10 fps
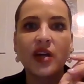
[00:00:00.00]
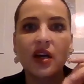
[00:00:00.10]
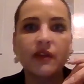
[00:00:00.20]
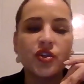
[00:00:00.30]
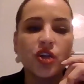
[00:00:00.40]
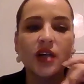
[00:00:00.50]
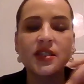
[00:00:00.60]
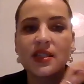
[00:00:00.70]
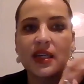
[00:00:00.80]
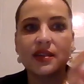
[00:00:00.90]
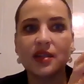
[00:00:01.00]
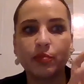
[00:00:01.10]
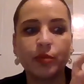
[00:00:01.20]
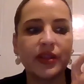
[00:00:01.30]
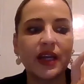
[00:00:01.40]
out of a data center and
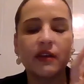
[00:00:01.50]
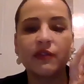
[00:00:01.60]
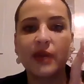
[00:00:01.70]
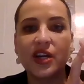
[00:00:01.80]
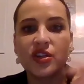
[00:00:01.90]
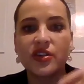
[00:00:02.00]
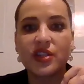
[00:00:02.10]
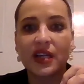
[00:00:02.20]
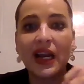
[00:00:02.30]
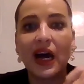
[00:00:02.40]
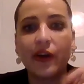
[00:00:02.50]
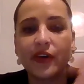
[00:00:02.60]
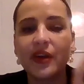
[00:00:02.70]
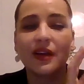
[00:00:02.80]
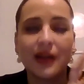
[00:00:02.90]
put that information into the cloud.
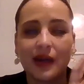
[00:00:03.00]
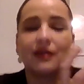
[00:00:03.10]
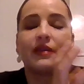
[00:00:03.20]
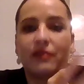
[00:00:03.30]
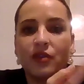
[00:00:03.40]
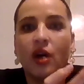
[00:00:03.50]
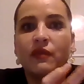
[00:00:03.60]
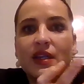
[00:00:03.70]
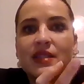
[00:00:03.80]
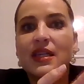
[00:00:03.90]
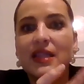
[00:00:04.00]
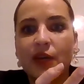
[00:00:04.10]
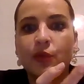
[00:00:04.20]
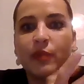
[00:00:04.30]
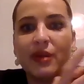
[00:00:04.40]
Like, obviously that
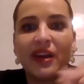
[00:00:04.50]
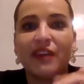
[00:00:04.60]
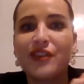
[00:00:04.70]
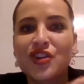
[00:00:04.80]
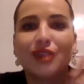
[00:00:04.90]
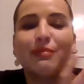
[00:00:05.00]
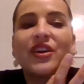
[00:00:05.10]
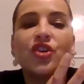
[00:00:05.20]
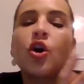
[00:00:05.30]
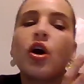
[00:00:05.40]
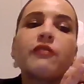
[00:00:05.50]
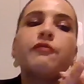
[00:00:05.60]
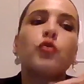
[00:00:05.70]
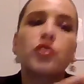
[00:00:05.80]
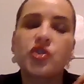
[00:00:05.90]
would be beneficial, but you can't
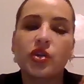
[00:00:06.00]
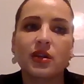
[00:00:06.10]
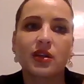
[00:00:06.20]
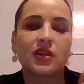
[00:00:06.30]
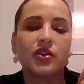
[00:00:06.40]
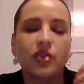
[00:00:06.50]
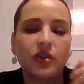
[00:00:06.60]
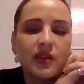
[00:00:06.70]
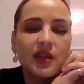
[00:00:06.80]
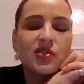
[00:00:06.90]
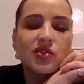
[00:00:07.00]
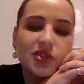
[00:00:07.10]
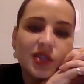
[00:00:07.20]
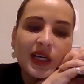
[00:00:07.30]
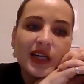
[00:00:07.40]
force certain things onto
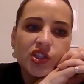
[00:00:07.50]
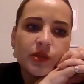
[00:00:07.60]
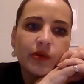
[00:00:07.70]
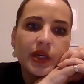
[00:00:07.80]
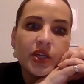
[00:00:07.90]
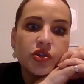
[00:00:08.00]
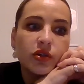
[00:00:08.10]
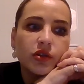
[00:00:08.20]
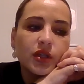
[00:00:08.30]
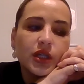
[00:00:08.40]
clients. So we really do